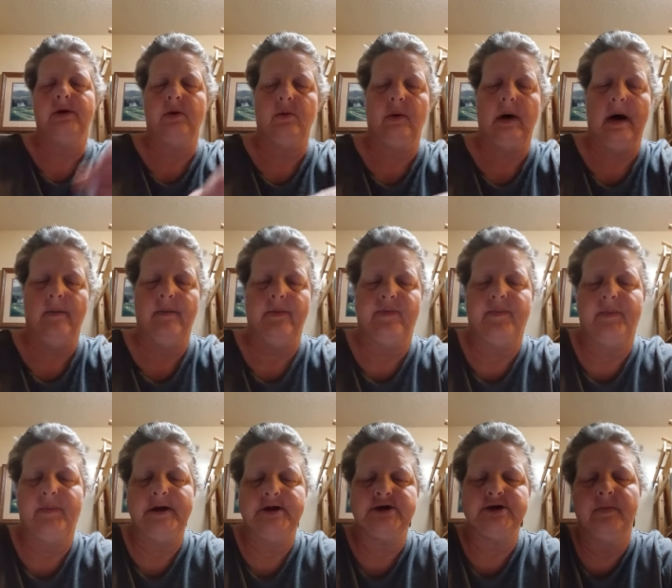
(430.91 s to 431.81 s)
have a
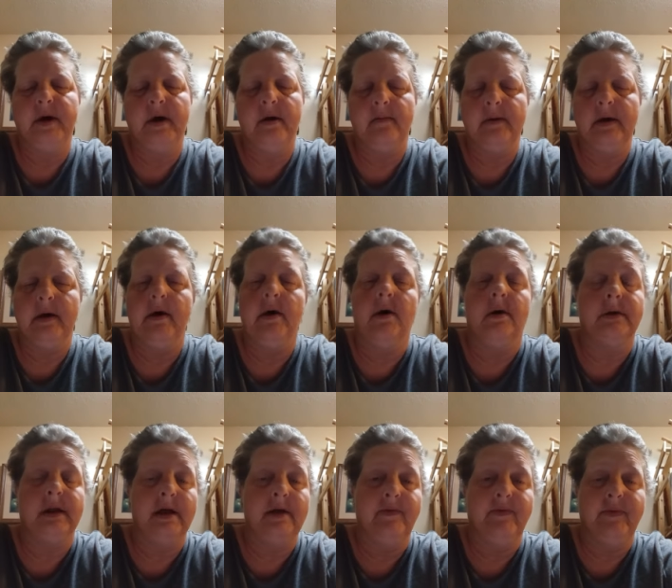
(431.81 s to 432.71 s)
speech impairment
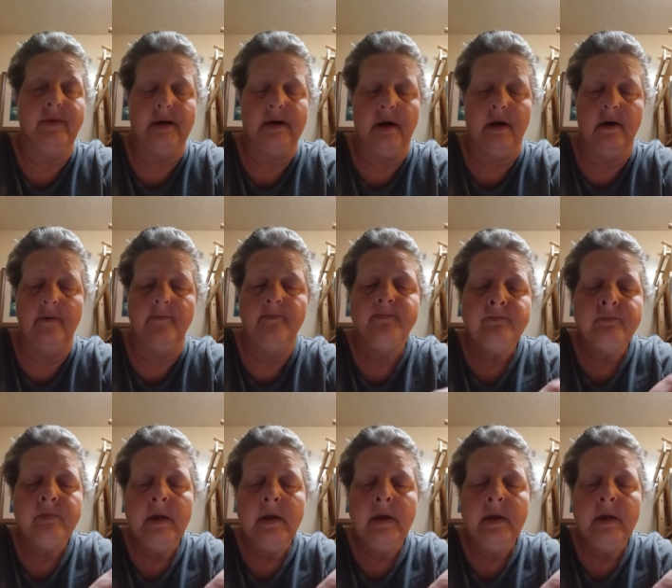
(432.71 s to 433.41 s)
called lazy tongue.